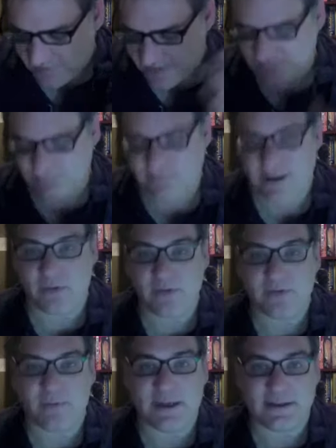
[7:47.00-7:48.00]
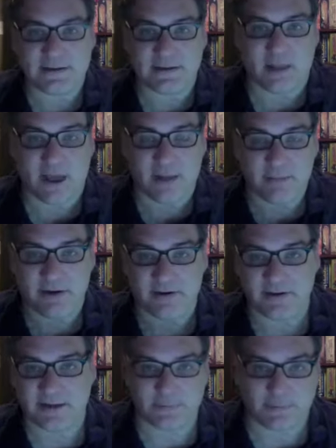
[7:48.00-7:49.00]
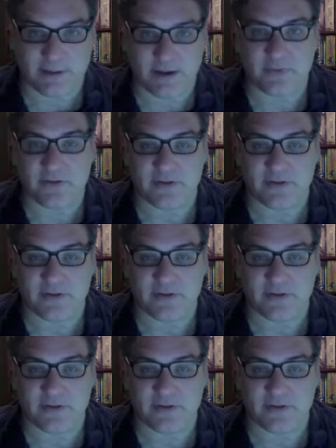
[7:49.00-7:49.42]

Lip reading: to play with bits, and a lot of players like to play with